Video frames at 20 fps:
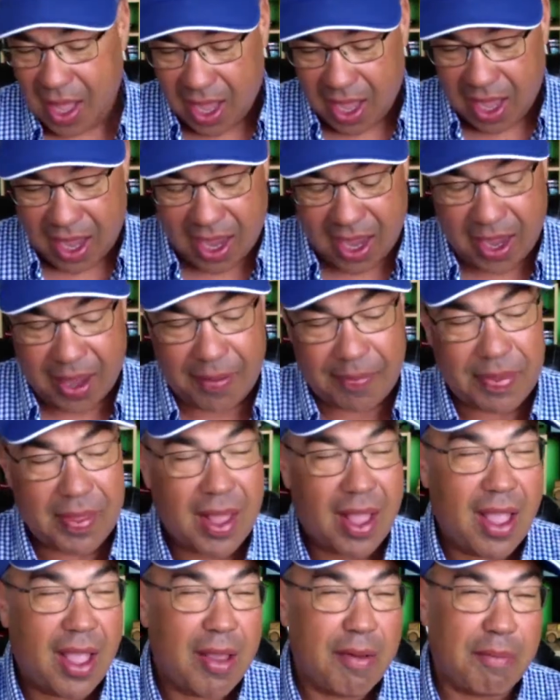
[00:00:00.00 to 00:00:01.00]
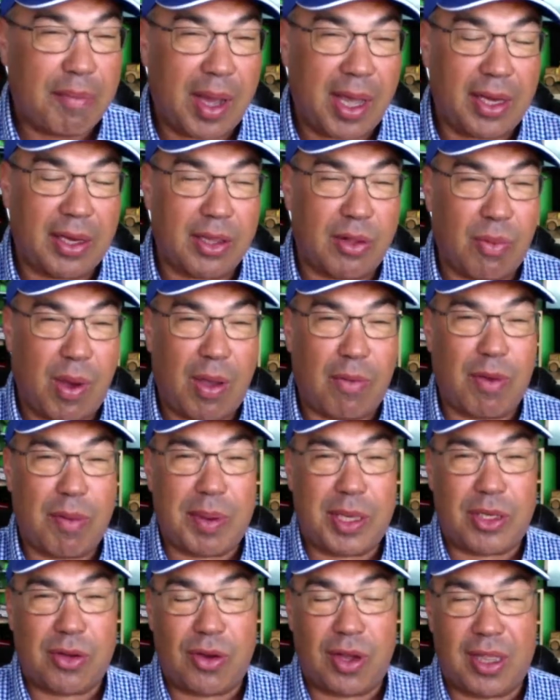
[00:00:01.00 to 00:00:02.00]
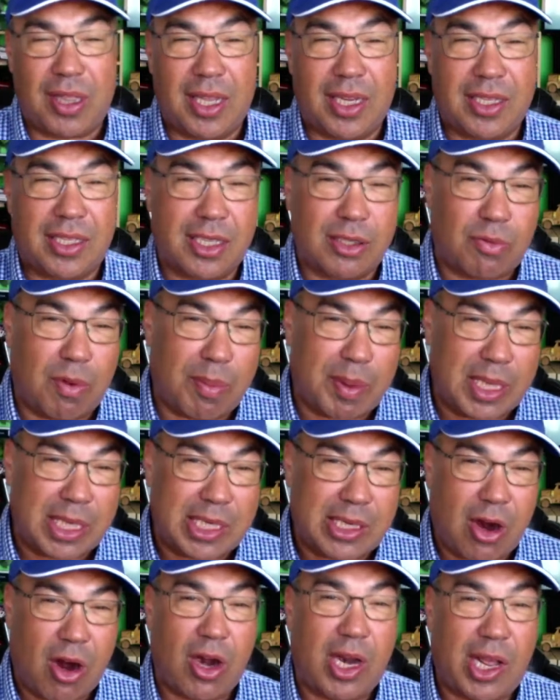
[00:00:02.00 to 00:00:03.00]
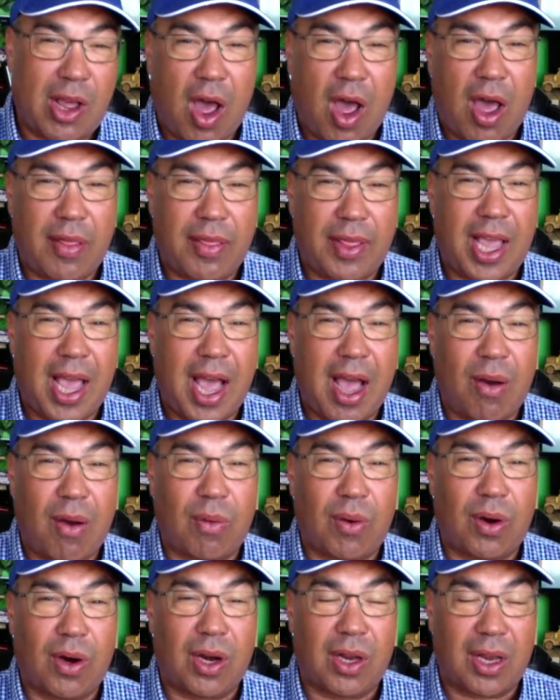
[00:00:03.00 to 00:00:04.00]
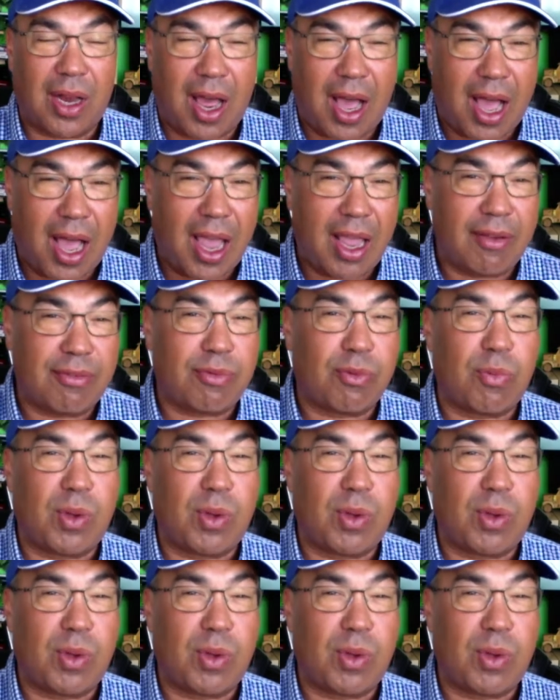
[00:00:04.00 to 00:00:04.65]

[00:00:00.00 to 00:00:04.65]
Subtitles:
Uh, but the way we've been doing this is we've been starting on the hour live.